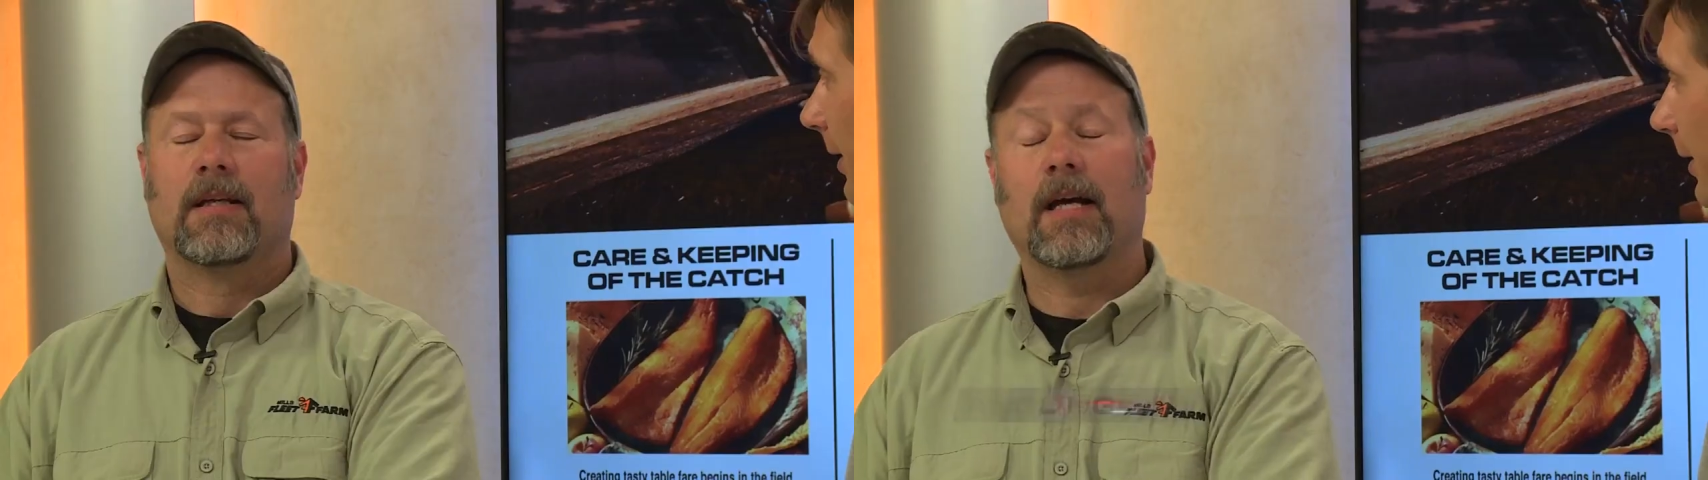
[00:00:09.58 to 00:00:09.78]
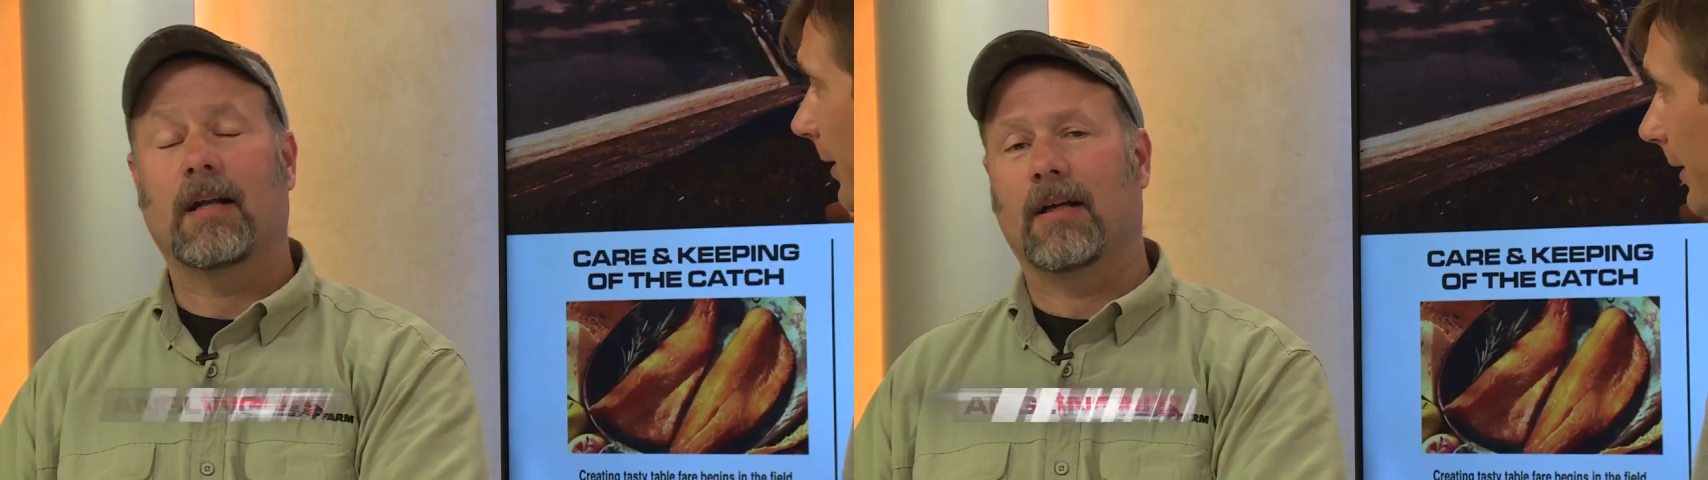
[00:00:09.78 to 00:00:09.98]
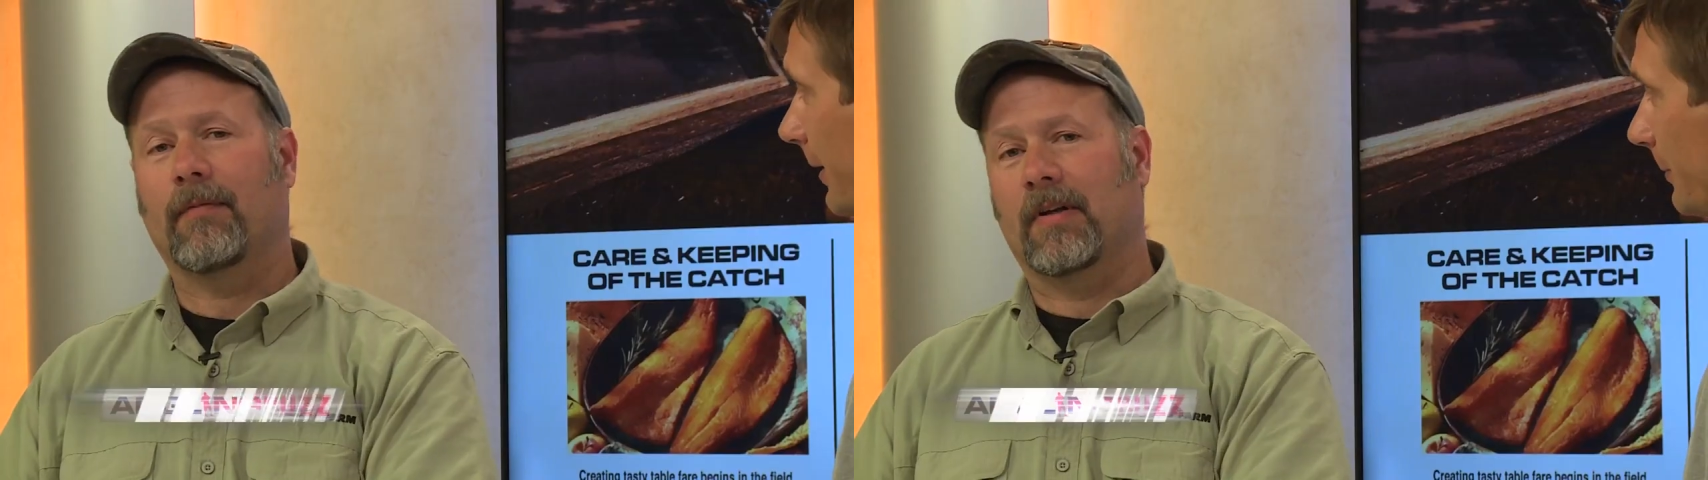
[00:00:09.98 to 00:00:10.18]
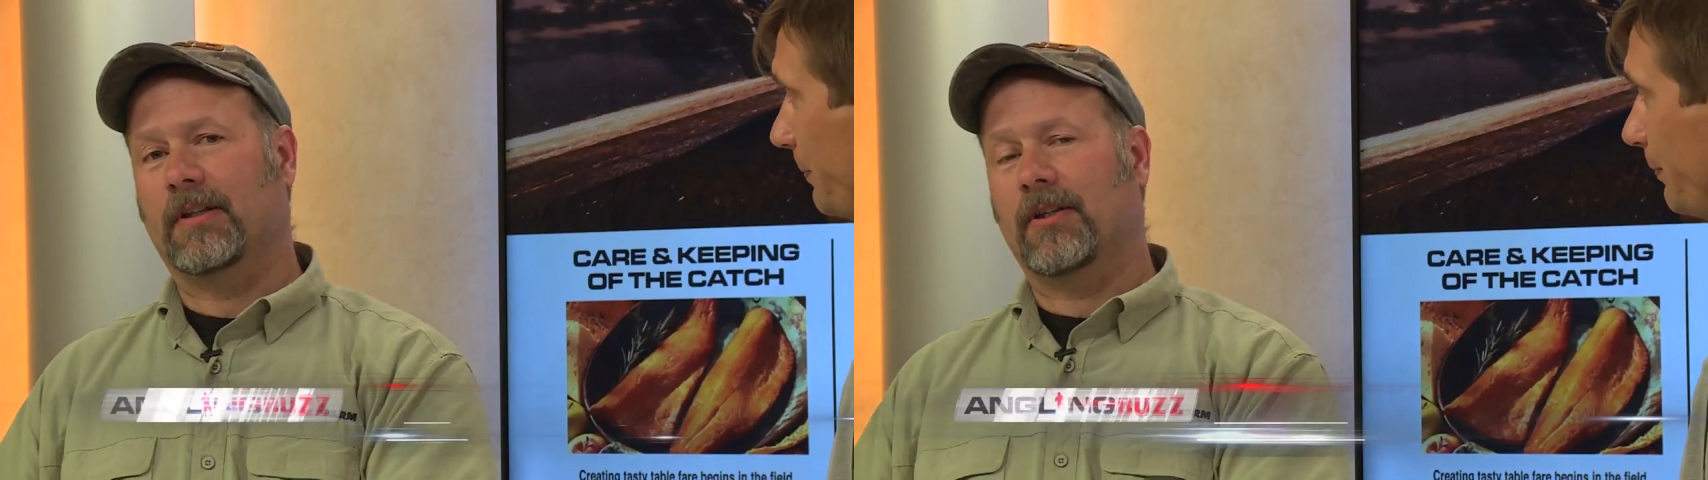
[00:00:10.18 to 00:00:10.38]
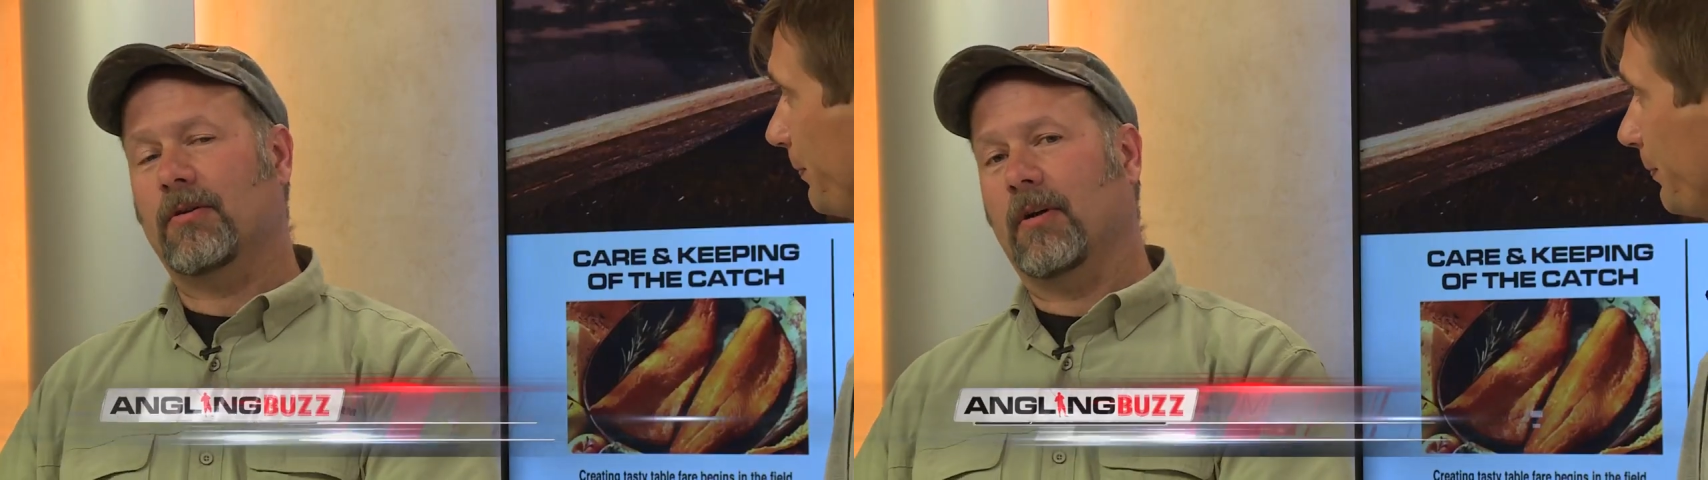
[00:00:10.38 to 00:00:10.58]
Yeah,
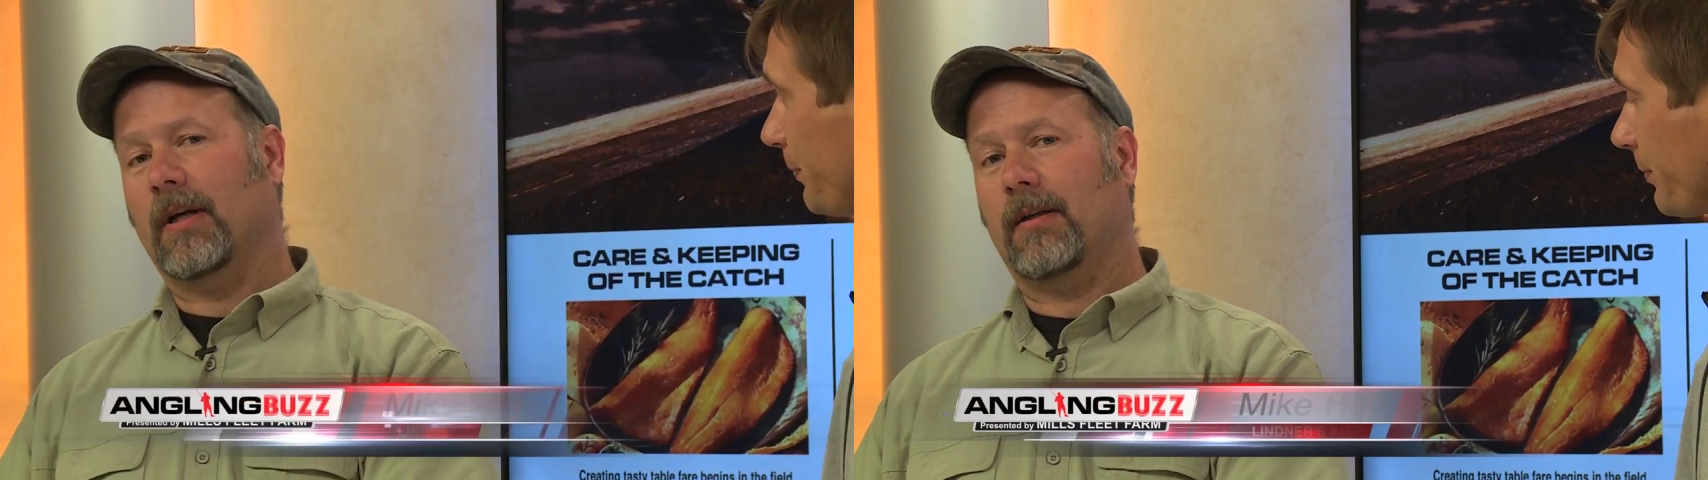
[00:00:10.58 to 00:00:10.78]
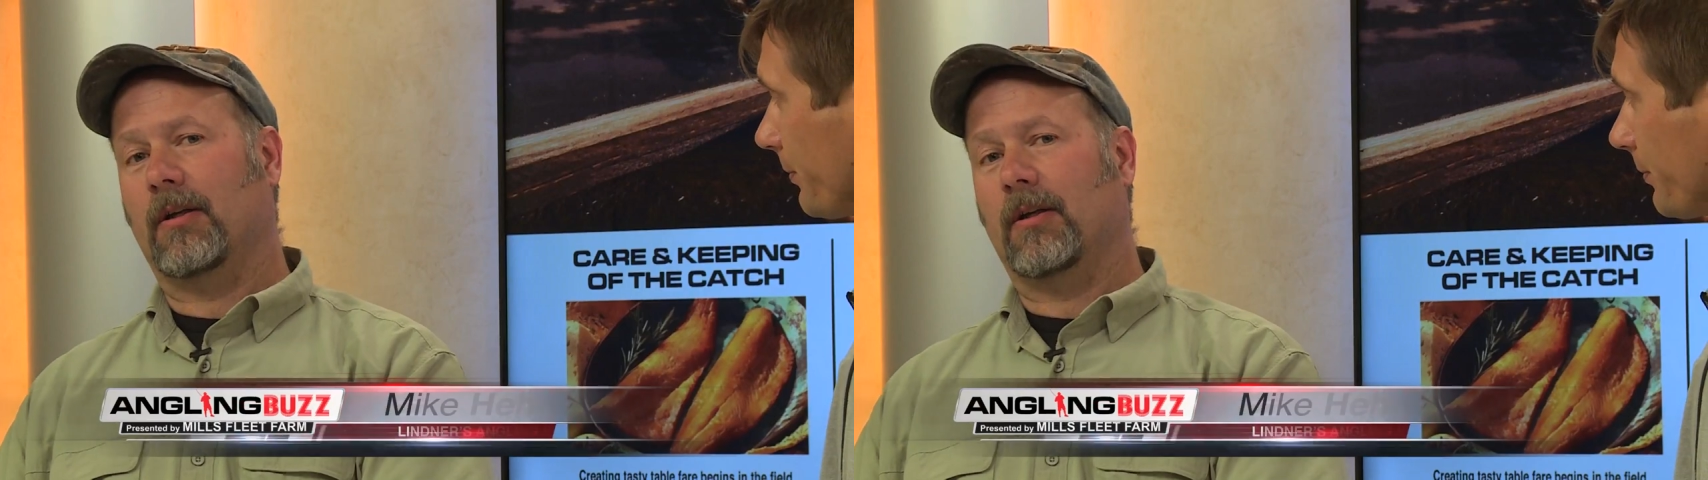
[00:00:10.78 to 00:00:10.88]
definitely, Troy.